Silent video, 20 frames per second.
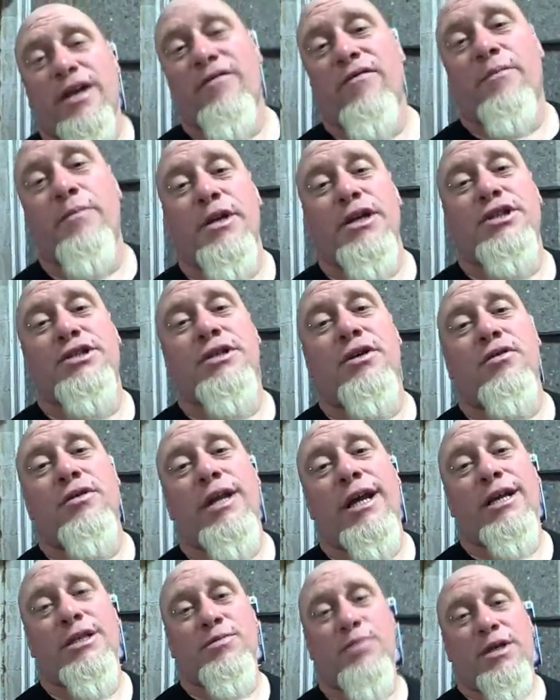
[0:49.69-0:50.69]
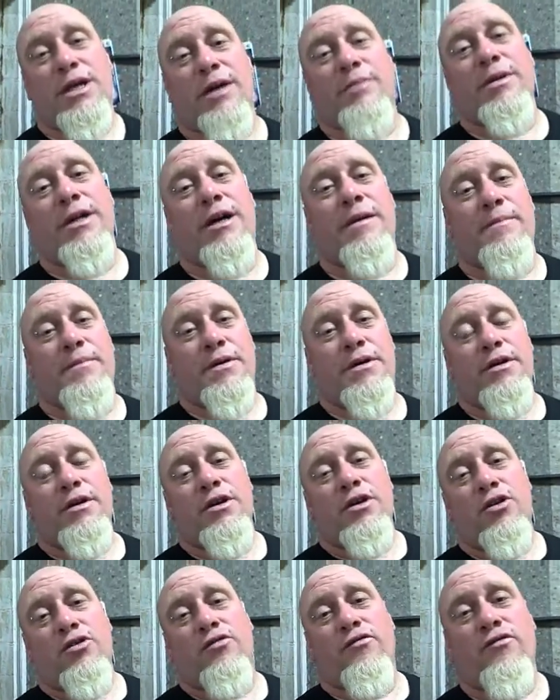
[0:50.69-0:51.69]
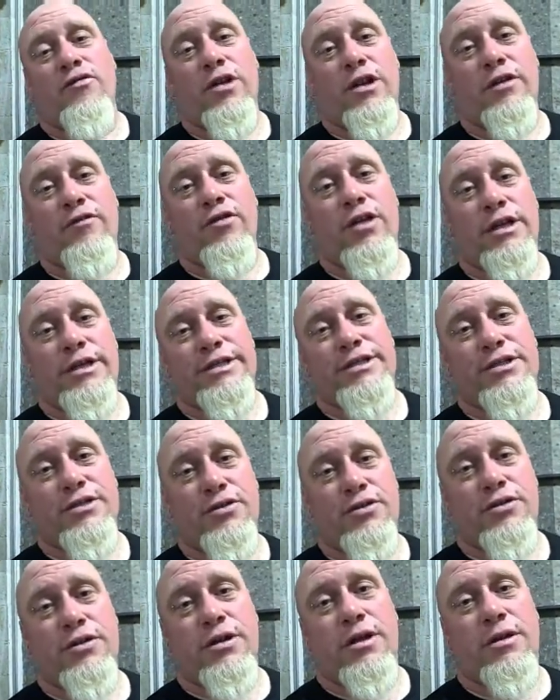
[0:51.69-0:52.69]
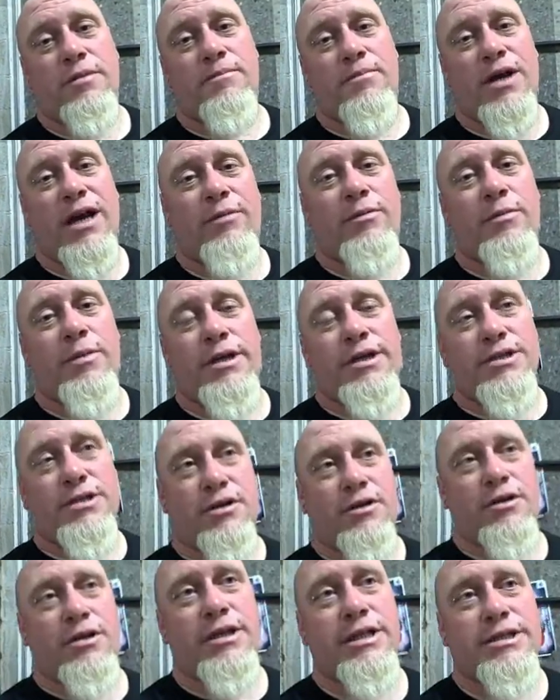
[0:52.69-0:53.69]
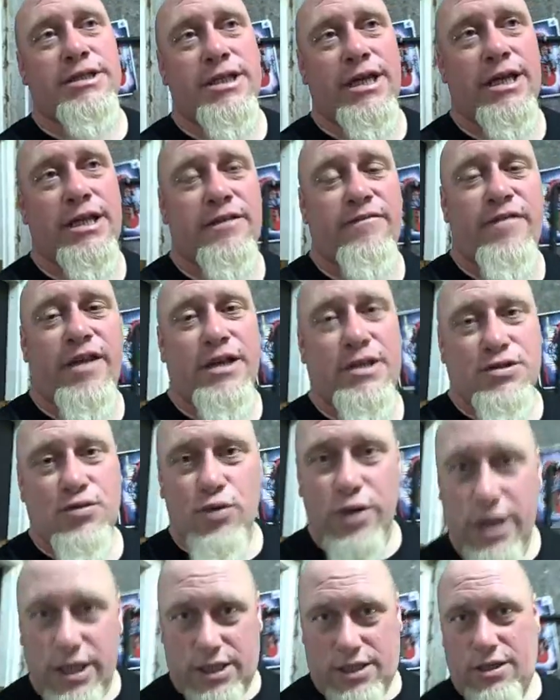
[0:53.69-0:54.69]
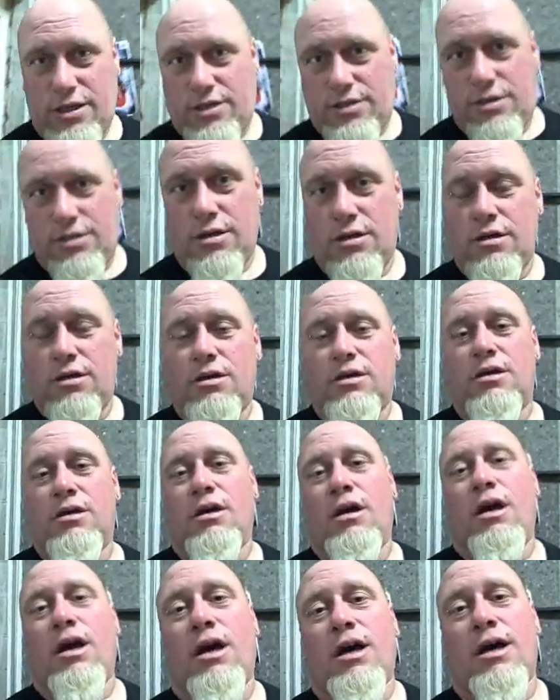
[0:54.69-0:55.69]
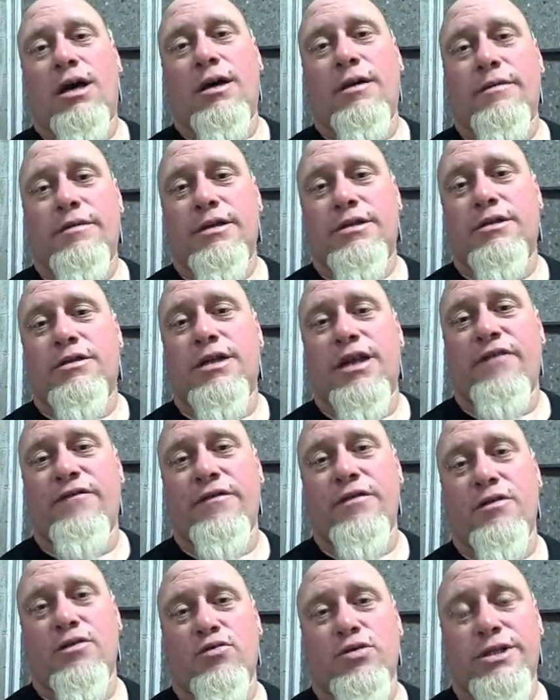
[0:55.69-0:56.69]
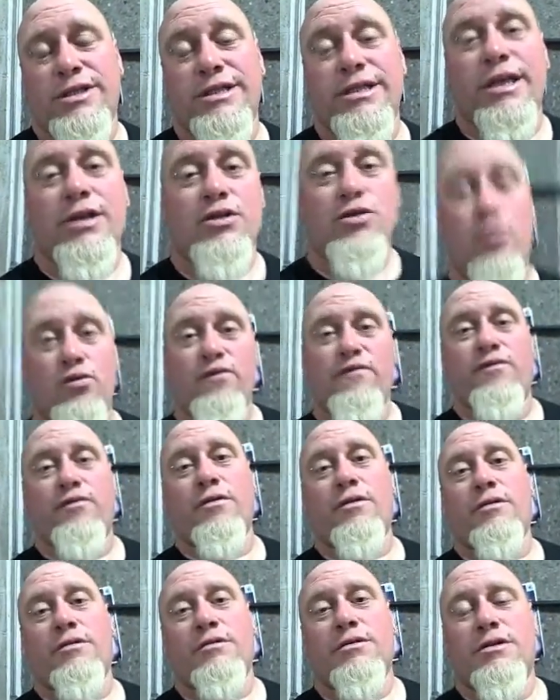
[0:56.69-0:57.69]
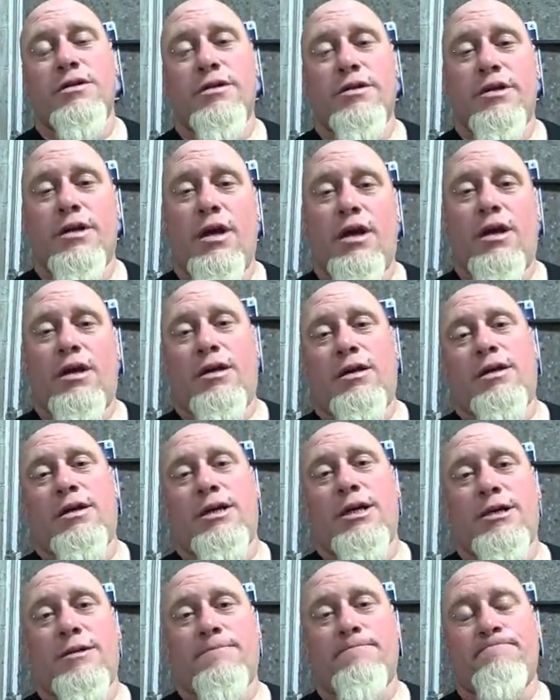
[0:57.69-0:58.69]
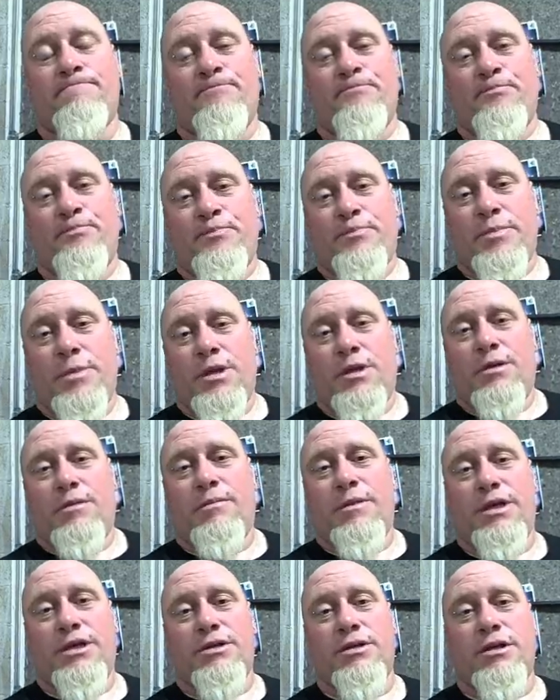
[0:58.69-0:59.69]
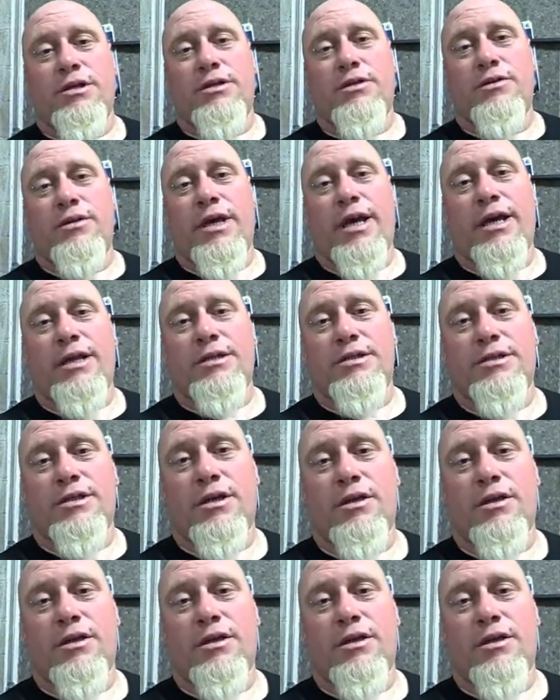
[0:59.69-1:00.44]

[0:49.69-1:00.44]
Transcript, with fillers: We have a big show announcement coming up really, really soon, probably as early as the end of the next week. Uh, that you're definitely going to want to stay tuned for. Um, make sure you do that.